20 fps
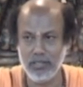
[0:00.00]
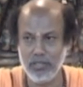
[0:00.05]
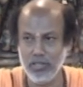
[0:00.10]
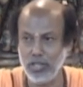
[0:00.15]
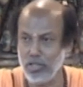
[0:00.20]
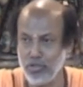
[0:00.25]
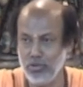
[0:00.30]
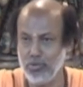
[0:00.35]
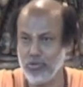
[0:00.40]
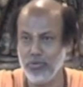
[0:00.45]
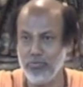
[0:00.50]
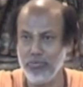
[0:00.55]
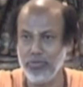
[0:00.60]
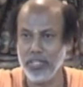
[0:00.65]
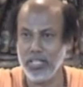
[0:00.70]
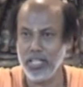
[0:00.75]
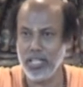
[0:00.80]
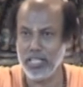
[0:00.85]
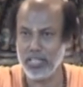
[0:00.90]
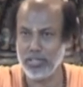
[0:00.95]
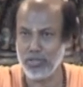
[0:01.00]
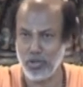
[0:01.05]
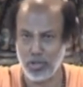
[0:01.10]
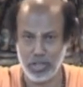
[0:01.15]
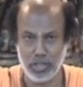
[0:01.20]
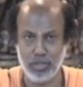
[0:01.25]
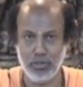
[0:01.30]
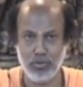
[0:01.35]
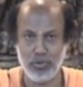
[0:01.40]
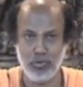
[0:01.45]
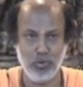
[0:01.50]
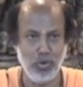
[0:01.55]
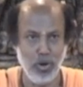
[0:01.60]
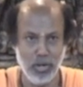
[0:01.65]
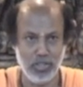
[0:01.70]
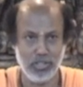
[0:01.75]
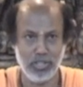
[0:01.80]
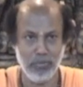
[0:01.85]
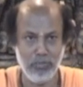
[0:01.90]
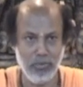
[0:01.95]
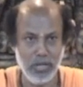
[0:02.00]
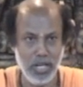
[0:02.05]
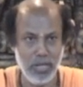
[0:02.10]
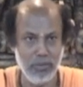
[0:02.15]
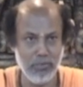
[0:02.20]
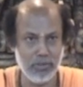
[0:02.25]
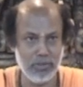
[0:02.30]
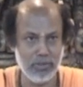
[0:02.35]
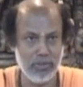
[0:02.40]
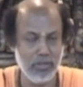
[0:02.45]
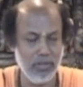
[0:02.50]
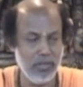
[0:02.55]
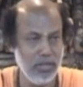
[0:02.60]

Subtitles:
Don't you feel like talking to God sometimes?